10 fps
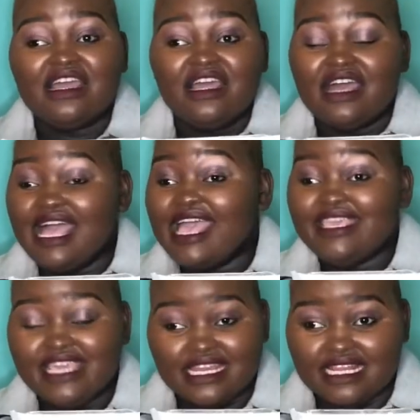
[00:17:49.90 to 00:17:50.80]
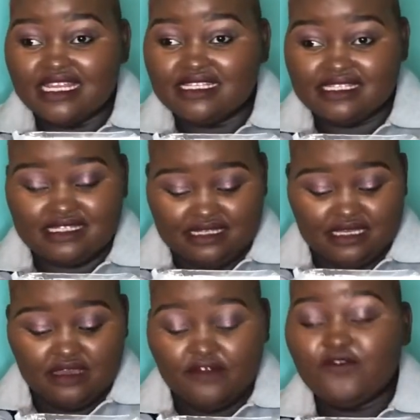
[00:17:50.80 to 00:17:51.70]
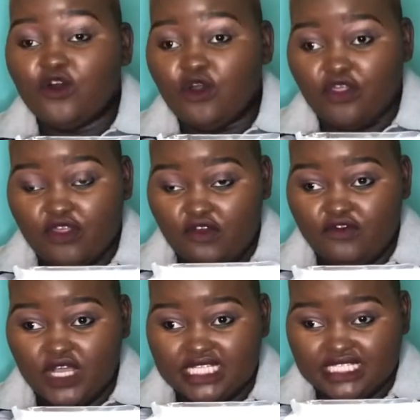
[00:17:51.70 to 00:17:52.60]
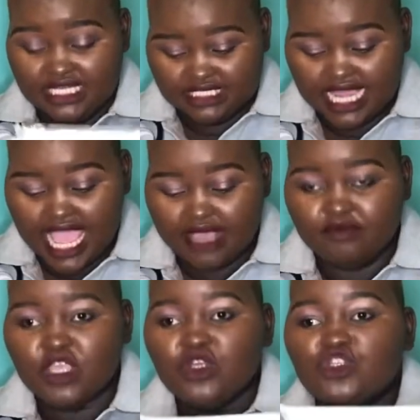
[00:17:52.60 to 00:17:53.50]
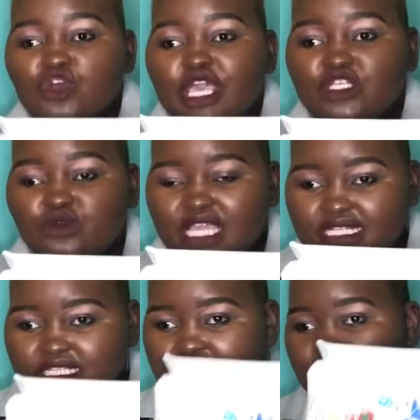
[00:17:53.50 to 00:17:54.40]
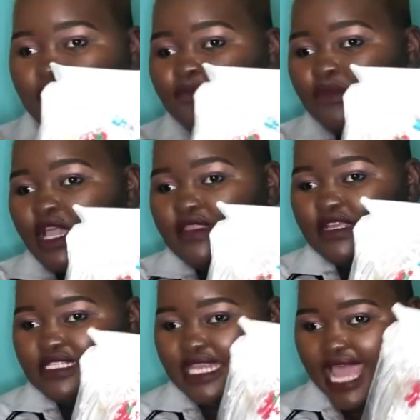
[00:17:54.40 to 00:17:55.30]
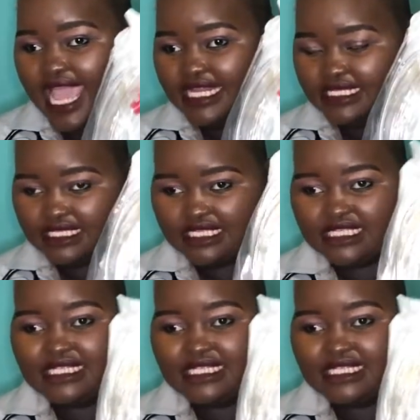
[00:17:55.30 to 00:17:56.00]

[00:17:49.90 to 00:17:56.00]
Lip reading: hearing this for the first time. So as you can see, these lines, this is